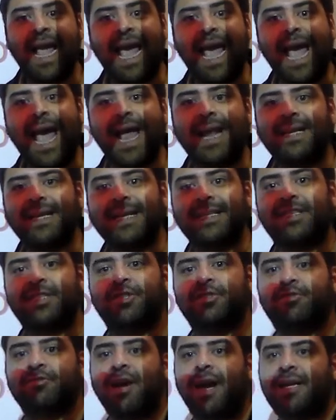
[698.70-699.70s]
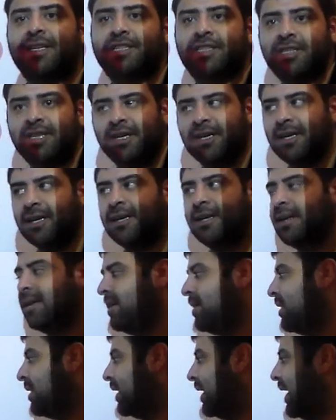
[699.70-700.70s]
and its structure
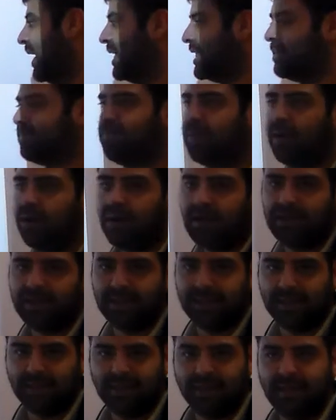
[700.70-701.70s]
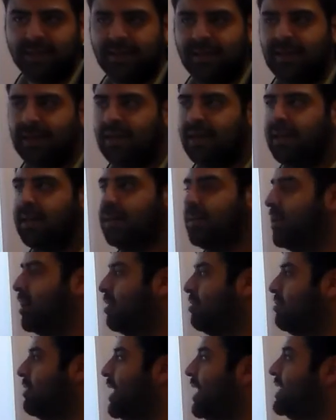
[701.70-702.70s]
is polar.
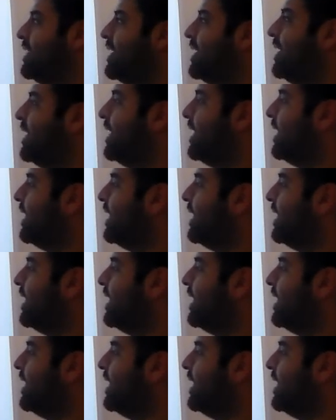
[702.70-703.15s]
The reason